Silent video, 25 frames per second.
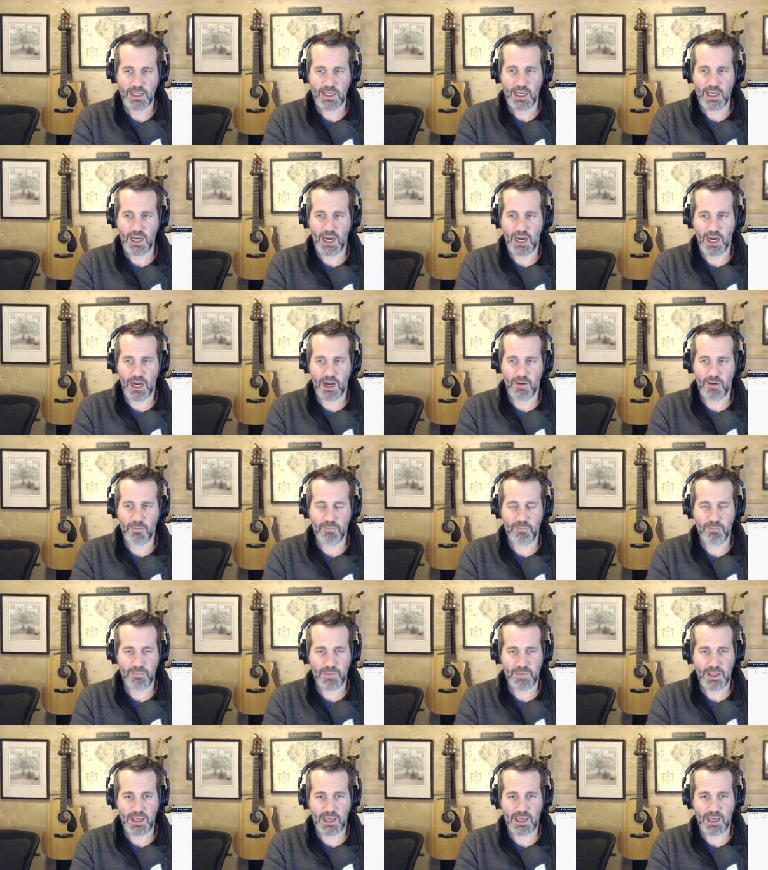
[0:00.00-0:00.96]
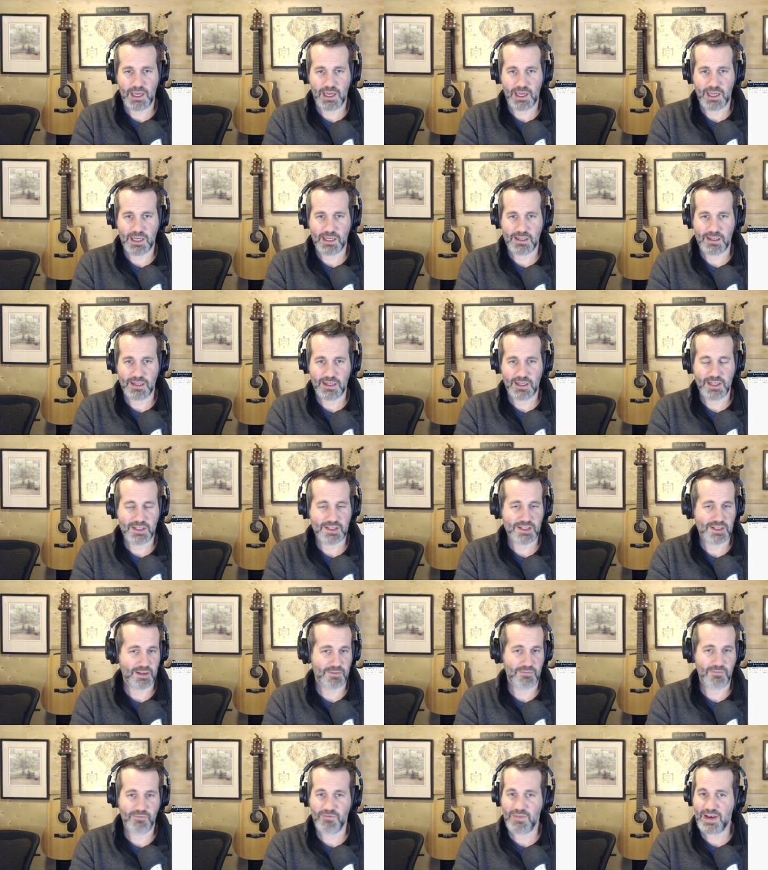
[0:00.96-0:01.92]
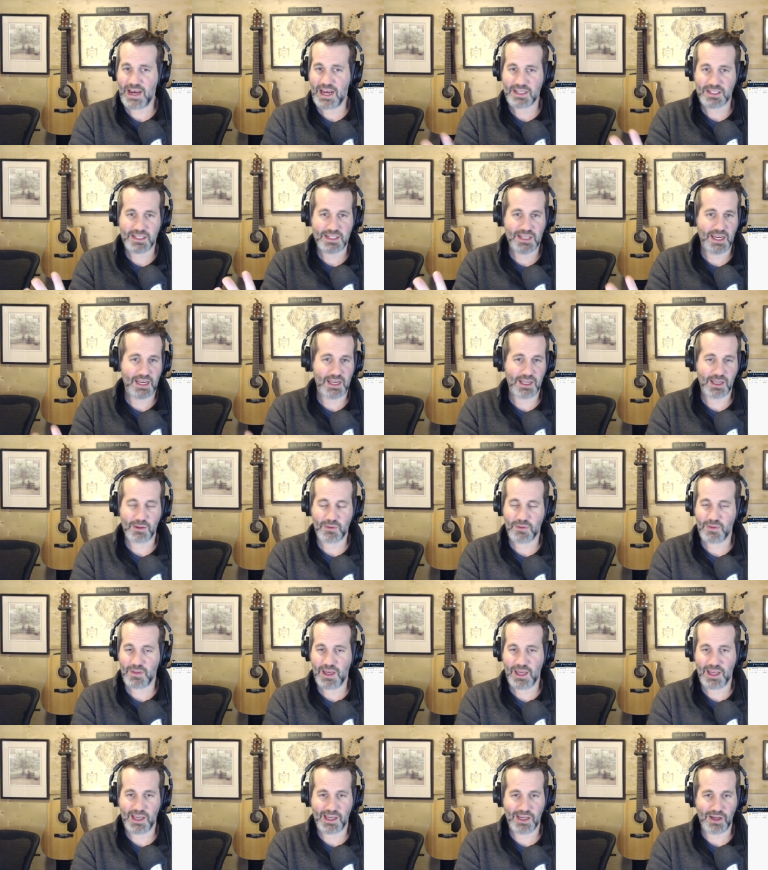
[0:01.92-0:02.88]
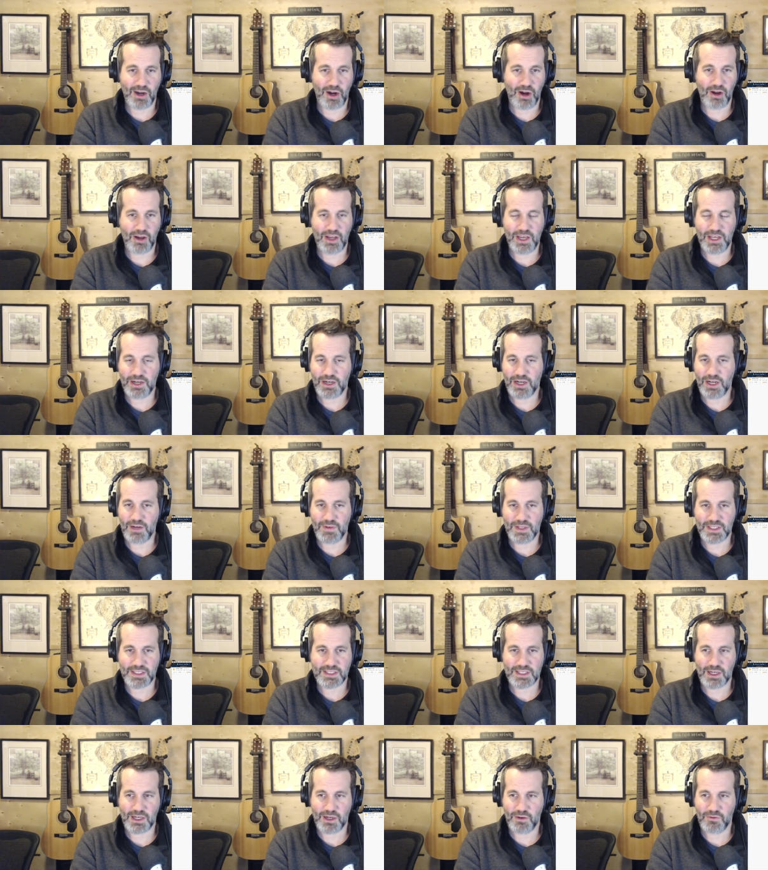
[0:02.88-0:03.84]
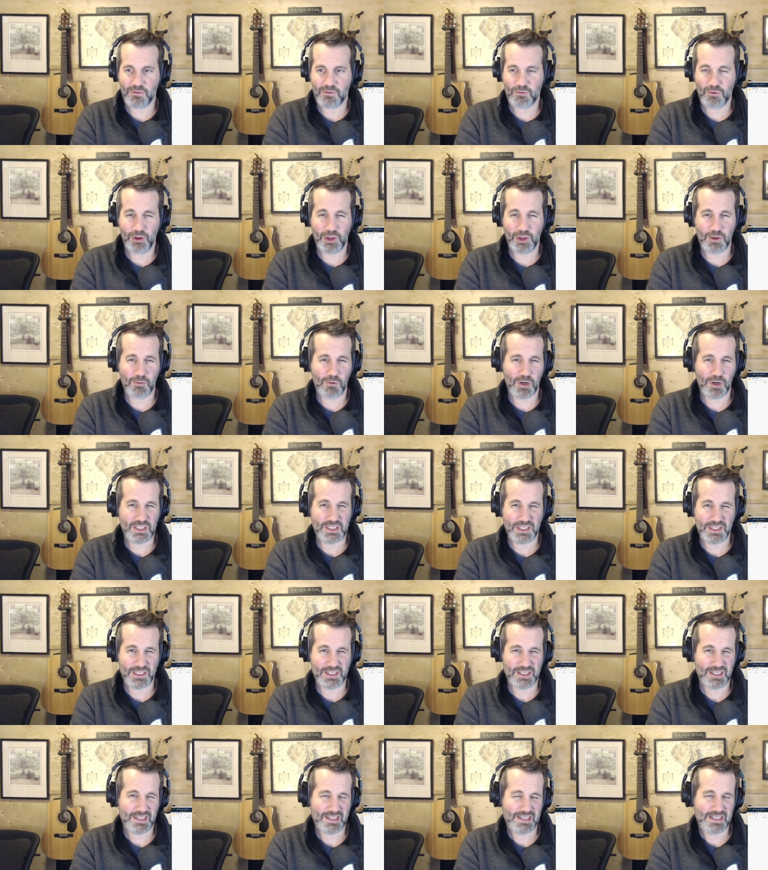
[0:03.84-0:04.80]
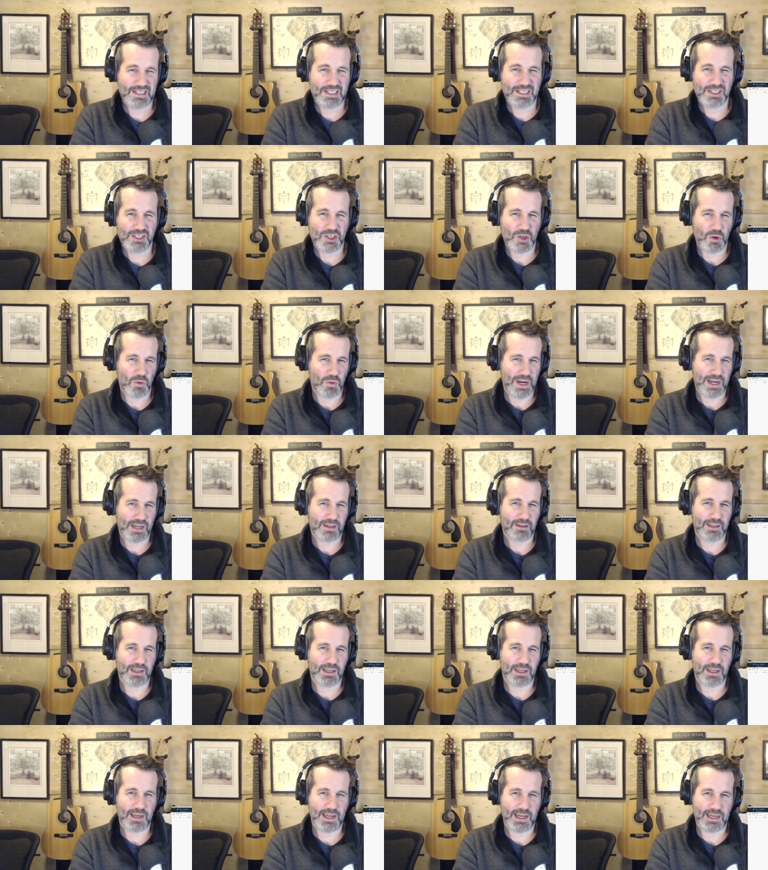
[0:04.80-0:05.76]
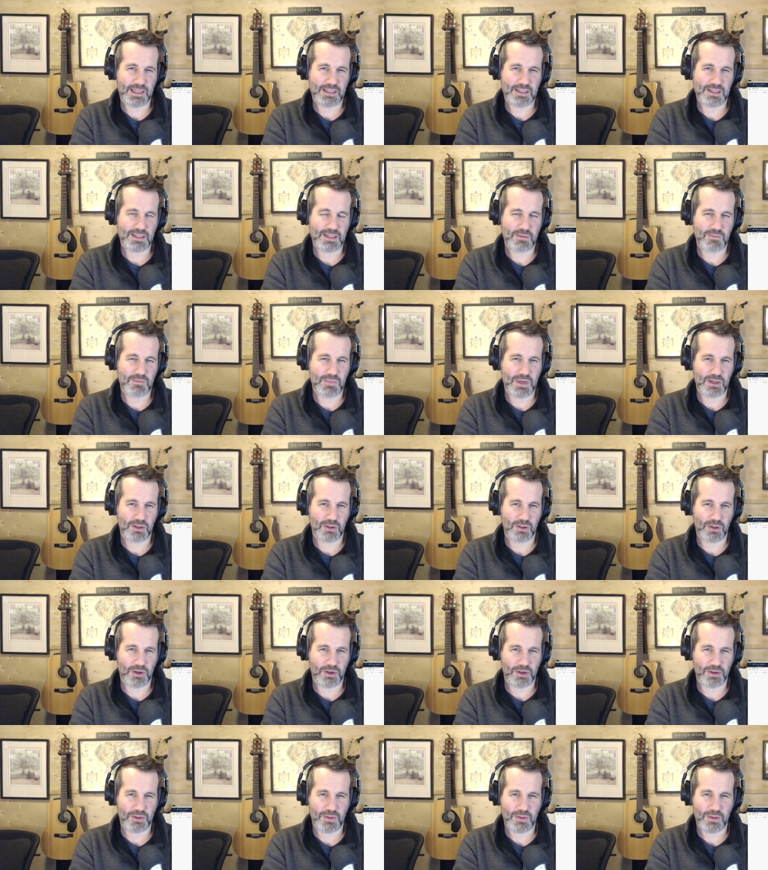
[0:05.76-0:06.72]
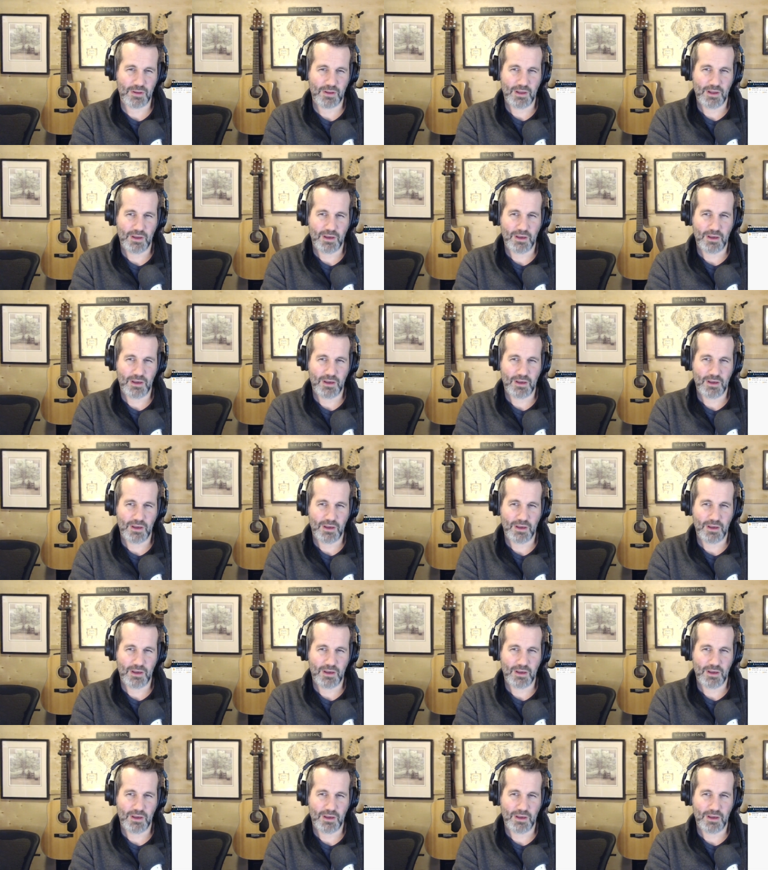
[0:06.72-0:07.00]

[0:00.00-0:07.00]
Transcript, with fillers: Um, and it's a fascinating thing, all in and of itself. Really wasn't directly connected to Middle Earth.